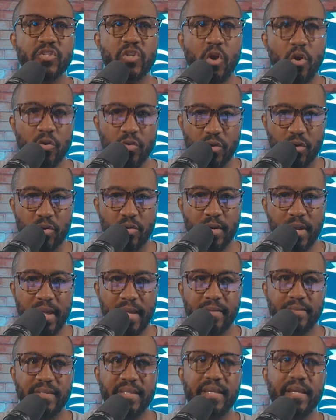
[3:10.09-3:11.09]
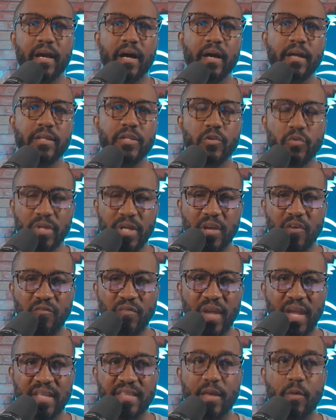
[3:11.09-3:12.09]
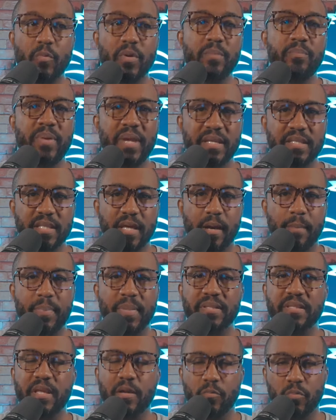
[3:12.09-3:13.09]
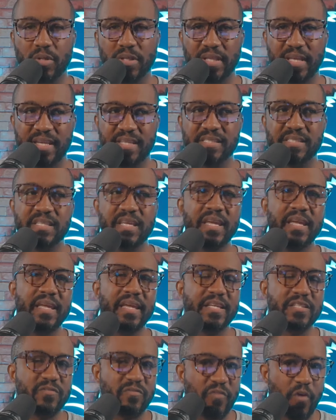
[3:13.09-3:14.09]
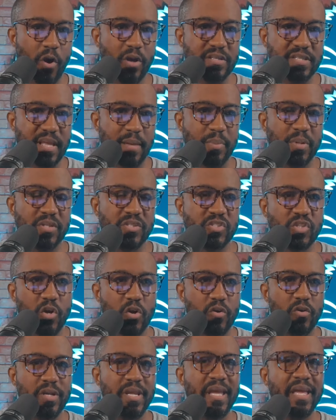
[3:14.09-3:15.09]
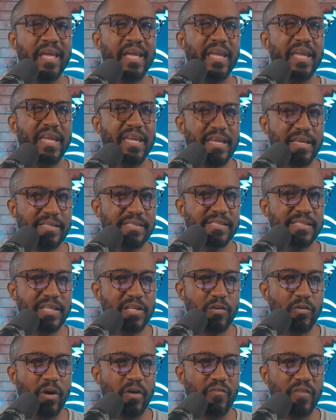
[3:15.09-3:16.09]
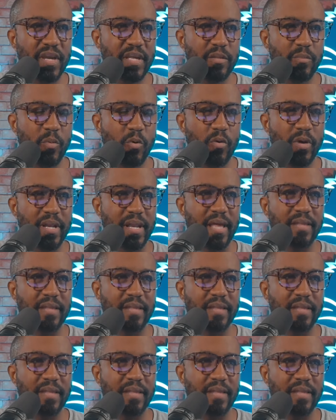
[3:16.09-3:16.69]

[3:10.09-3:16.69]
Turner, the UDFA that we picked up and then released, as far as I'm concerned, he is still available.